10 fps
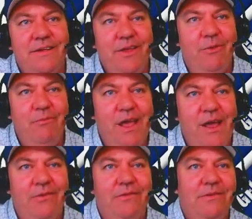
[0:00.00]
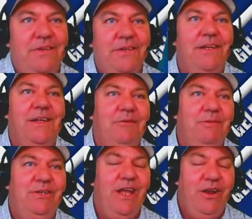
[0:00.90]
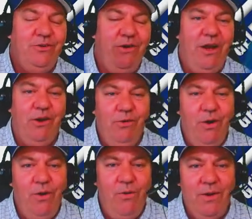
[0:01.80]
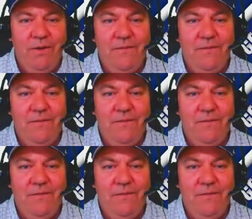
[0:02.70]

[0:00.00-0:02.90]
Help me out. My channel trying to grow.